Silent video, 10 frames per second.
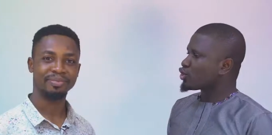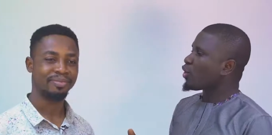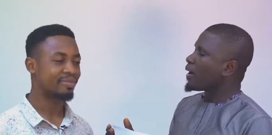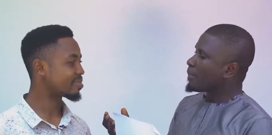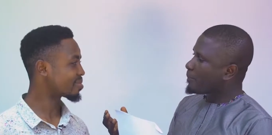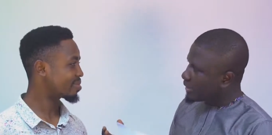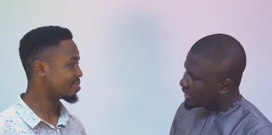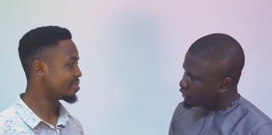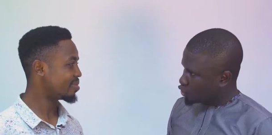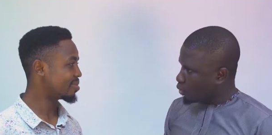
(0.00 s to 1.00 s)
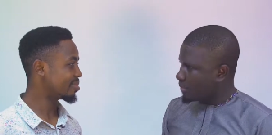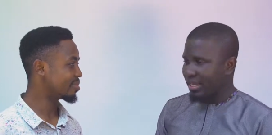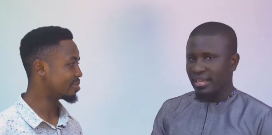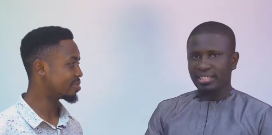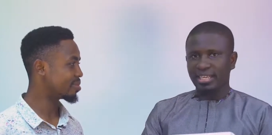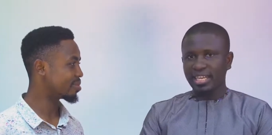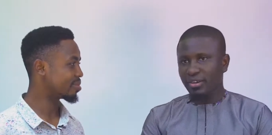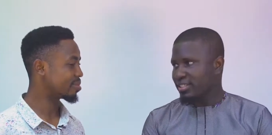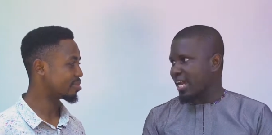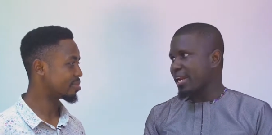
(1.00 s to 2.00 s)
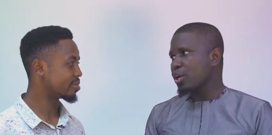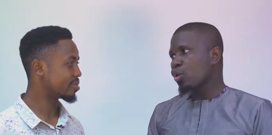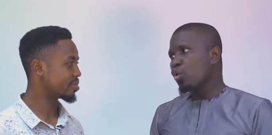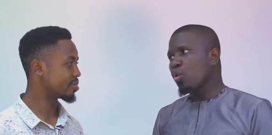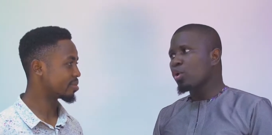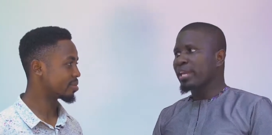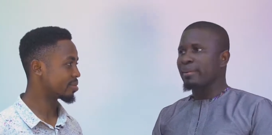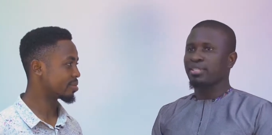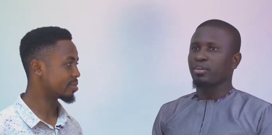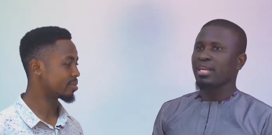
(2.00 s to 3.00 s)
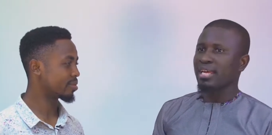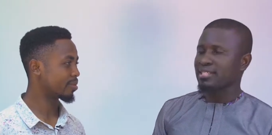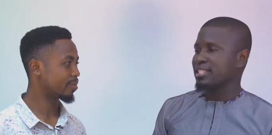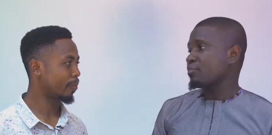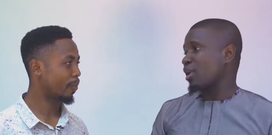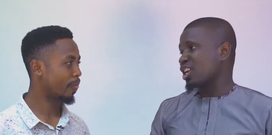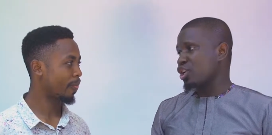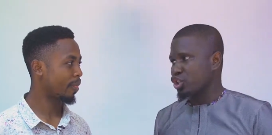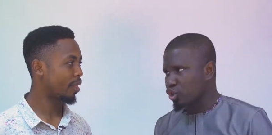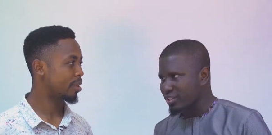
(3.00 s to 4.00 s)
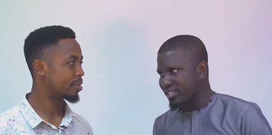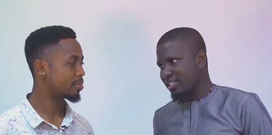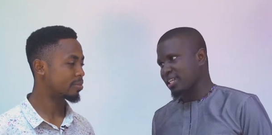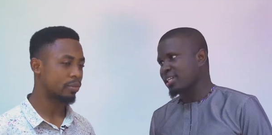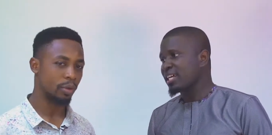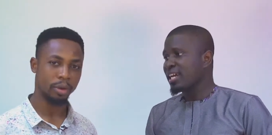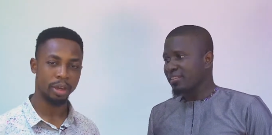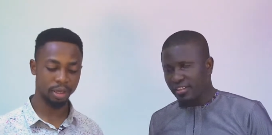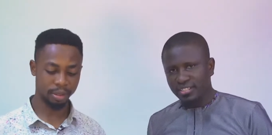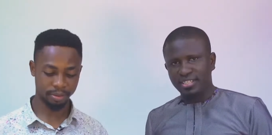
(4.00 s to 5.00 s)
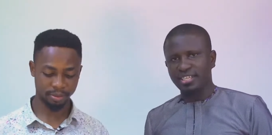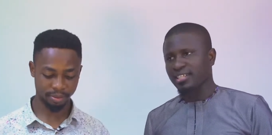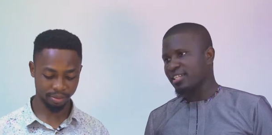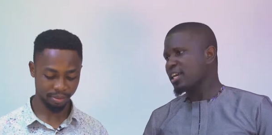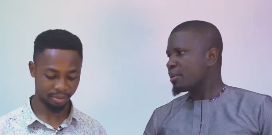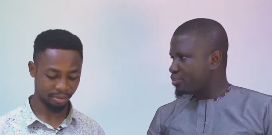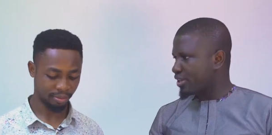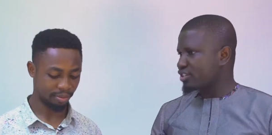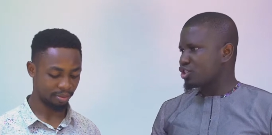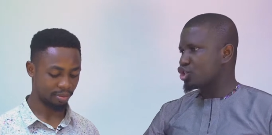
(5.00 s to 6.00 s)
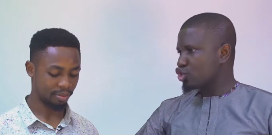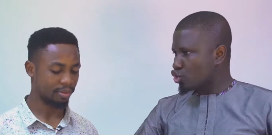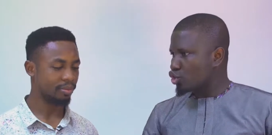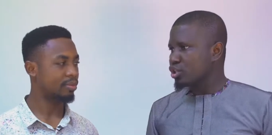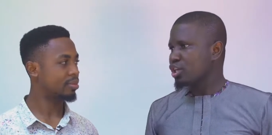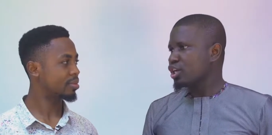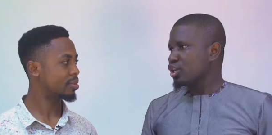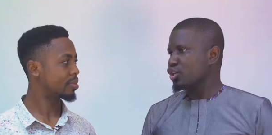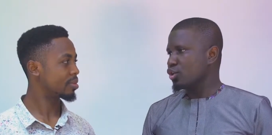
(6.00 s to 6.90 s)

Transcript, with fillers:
Speaker 1: so playing at home against a Lille side who came second last season but are not consistent. Okay. This season, PSG should, you